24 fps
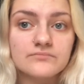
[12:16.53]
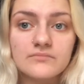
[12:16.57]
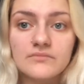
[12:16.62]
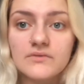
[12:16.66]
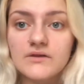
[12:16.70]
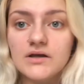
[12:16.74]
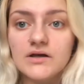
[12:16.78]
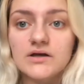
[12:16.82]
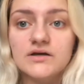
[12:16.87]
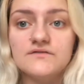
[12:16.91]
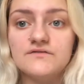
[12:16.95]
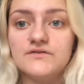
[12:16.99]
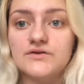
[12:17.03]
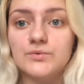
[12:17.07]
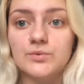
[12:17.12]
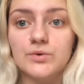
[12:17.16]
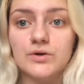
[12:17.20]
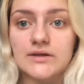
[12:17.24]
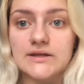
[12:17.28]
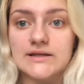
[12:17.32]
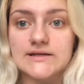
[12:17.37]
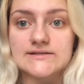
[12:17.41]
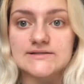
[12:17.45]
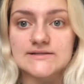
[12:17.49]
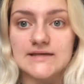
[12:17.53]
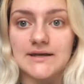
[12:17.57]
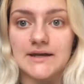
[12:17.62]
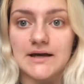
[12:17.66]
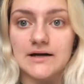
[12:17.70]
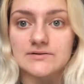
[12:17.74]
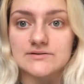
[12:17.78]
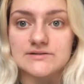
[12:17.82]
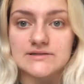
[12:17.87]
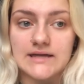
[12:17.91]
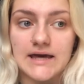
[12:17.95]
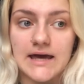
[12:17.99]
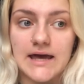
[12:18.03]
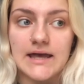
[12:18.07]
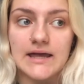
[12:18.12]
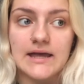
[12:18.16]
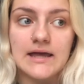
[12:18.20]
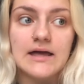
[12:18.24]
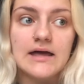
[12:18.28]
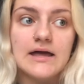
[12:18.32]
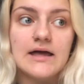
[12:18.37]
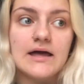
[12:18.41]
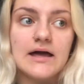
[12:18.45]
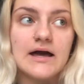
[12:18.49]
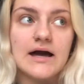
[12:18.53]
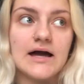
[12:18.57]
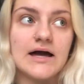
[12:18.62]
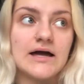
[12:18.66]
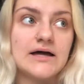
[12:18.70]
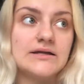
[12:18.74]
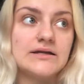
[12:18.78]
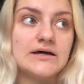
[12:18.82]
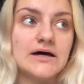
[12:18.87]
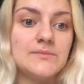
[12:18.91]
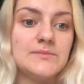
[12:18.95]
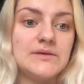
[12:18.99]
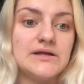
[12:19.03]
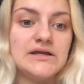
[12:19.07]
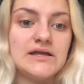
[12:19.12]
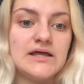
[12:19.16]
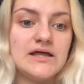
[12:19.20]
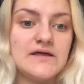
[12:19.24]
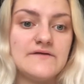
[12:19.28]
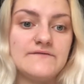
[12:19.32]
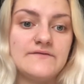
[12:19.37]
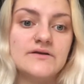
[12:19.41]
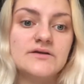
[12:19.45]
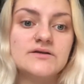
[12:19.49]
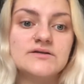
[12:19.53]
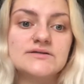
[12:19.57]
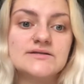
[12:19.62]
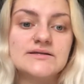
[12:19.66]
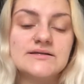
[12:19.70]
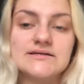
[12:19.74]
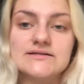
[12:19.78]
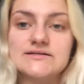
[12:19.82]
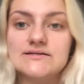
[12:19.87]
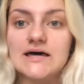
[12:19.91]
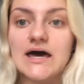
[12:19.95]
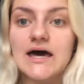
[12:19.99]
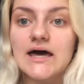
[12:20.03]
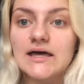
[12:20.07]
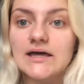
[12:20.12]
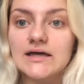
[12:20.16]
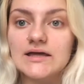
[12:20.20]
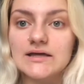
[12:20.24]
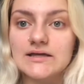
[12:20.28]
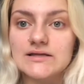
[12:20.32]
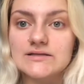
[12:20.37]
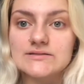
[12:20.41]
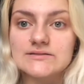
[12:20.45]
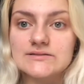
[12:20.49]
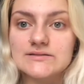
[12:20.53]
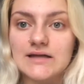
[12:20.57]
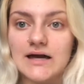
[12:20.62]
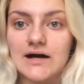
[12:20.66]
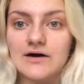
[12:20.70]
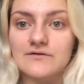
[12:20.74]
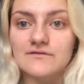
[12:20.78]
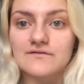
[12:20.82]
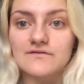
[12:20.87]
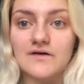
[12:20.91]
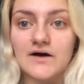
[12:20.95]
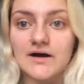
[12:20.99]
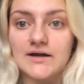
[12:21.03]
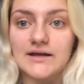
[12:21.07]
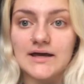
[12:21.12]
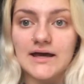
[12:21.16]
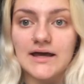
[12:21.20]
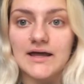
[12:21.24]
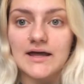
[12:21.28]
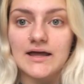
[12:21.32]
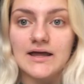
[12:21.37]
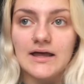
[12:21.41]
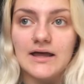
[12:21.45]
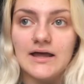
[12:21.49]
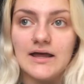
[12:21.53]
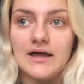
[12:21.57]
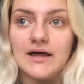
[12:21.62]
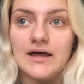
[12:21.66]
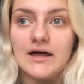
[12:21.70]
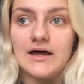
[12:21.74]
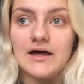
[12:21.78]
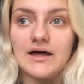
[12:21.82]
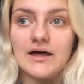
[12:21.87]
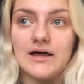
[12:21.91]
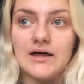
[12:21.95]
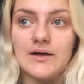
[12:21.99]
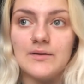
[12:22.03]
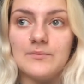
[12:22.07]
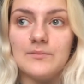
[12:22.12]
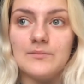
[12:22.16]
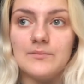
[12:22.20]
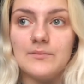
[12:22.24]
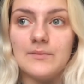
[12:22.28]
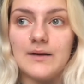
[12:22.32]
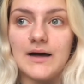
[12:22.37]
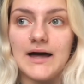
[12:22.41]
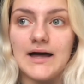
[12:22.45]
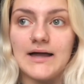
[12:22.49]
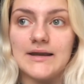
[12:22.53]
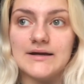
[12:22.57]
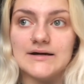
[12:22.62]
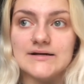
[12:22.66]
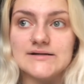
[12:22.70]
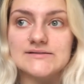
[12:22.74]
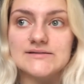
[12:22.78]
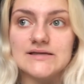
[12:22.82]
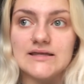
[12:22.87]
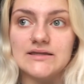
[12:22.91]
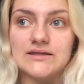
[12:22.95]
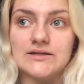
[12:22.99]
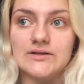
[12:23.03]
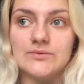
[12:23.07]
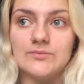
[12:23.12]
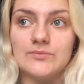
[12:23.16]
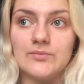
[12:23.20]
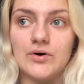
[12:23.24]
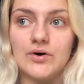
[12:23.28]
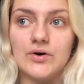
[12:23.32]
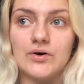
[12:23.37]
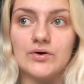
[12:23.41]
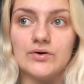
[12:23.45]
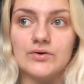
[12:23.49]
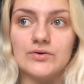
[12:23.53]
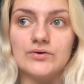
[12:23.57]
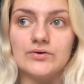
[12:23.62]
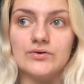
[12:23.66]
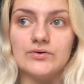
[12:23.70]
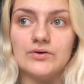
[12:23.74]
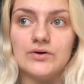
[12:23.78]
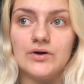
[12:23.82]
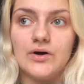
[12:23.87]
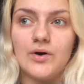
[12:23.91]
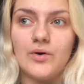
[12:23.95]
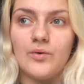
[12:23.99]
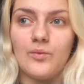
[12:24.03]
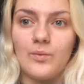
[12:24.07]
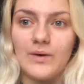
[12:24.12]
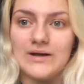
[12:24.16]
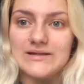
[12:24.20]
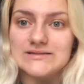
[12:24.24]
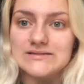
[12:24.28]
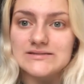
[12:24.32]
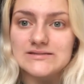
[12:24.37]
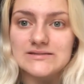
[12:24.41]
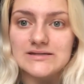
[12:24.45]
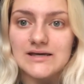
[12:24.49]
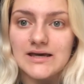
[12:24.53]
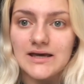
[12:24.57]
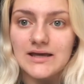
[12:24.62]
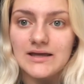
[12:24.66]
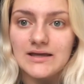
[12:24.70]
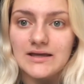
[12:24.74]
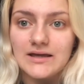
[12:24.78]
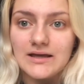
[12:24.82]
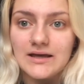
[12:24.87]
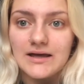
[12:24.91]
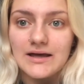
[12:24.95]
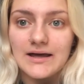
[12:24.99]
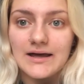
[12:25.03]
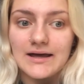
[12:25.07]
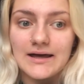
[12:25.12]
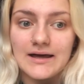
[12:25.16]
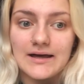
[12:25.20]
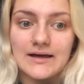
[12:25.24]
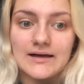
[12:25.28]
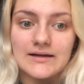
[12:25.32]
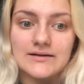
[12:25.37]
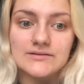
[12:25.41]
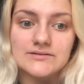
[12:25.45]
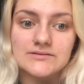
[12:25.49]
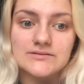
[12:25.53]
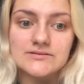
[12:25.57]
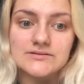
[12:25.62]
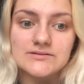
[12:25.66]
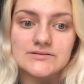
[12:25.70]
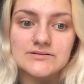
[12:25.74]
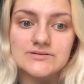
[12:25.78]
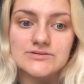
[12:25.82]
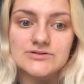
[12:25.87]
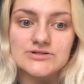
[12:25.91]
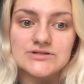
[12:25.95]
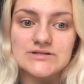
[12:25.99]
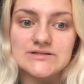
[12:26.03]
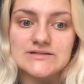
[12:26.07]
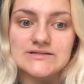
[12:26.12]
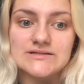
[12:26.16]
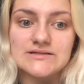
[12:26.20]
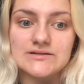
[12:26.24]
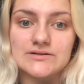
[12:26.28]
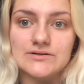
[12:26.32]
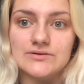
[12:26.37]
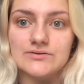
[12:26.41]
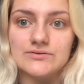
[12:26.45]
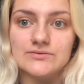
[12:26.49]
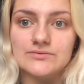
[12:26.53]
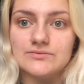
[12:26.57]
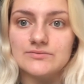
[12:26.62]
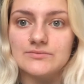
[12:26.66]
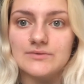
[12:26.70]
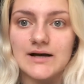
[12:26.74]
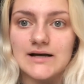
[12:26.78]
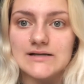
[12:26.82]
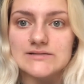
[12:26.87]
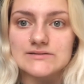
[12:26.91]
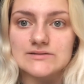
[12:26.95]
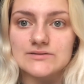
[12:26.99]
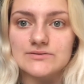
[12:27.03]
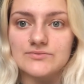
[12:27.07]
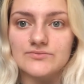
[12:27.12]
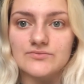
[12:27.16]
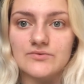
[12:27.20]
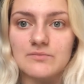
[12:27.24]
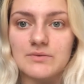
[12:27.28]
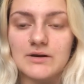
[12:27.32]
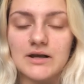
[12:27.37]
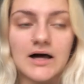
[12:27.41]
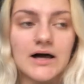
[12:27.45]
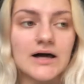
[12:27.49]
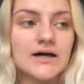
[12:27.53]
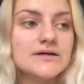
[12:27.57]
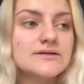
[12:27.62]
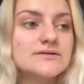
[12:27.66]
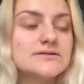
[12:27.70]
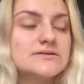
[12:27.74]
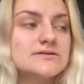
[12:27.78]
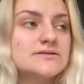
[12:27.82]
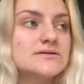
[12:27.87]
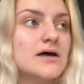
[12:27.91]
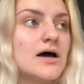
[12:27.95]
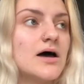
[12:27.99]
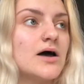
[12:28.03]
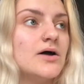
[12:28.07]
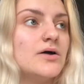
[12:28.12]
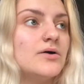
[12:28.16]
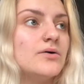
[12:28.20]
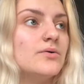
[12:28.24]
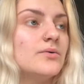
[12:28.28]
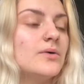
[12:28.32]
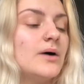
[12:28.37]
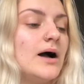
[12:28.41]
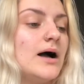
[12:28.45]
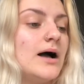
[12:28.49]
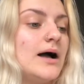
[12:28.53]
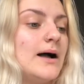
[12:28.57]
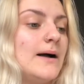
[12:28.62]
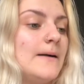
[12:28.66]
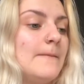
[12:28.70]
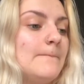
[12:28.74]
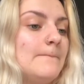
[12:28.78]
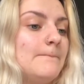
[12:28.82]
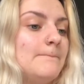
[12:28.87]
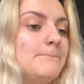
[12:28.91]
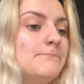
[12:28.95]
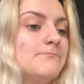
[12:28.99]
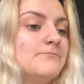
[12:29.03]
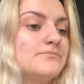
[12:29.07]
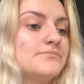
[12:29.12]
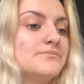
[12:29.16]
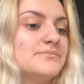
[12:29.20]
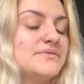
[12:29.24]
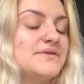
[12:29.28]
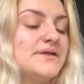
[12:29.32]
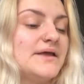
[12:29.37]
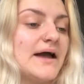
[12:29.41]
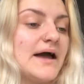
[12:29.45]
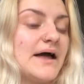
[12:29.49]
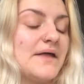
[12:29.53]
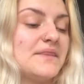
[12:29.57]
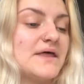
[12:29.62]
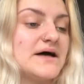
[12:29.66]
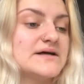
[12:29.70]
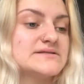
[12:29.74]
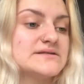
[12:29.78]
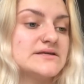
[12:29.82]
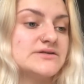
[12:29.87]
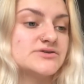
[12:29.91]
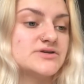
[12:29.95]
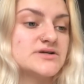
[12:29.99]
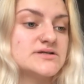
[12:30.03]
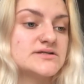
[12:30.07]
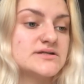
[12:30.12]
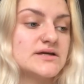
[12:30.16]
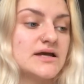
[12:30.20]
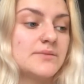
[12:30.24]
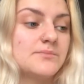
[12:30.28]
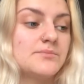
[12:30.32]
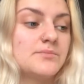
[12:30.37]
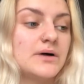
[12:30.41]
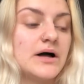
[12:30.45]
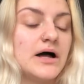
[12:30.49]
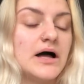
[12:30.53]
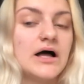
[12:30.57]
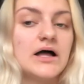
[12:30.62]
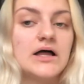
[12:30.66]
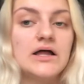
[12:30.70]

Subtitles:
if you want this sent out today. And I mean, even to this day, it's now Friday, and I sent them on Wednesday and she still hasn't replied. So yeah, that's interesting, but